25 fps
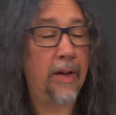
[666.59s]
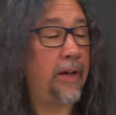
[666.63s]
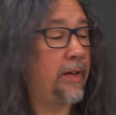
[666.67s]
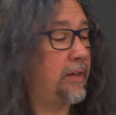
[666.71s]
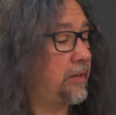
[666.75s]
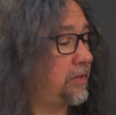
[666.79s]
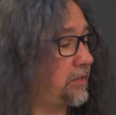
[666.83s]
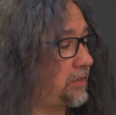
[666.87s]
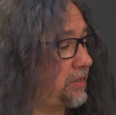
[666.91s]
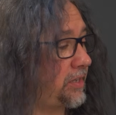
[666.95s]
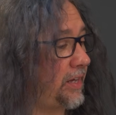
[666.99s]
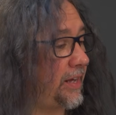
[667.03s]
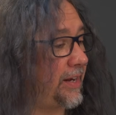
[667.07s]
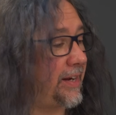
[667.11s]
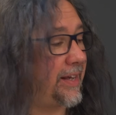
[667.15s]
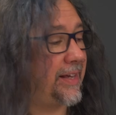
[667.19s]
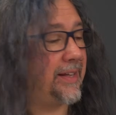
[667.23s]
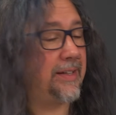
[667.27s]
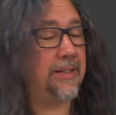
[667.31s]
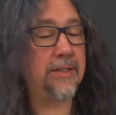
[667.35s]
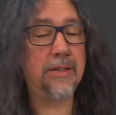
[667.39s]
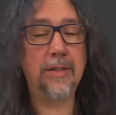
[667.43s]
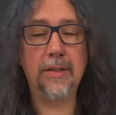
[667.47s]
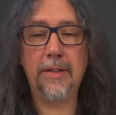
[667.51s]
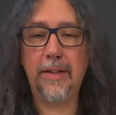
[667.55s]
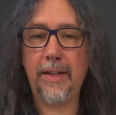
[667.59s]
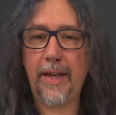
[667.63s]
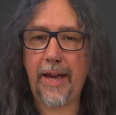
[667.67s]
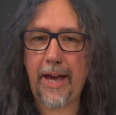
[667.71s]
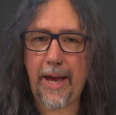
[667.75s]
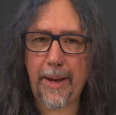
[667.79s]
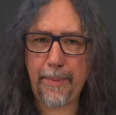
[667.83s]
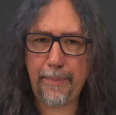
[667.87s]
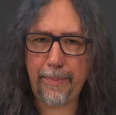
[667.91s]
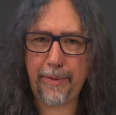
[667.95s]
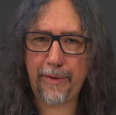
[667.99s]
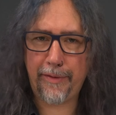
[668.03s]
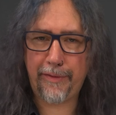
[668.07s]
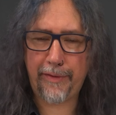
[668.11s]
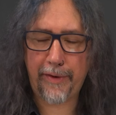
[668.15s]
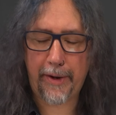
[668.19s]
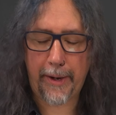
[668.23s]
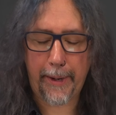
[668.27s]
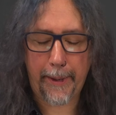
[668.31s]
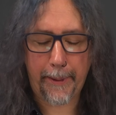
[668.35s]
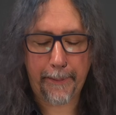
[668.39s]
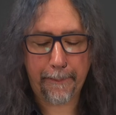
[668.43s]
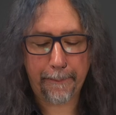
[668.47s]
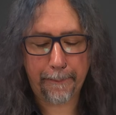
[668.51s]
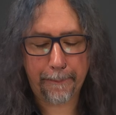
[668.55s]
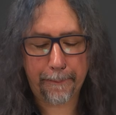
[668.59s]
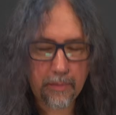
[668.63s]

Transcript: set into the amplifier.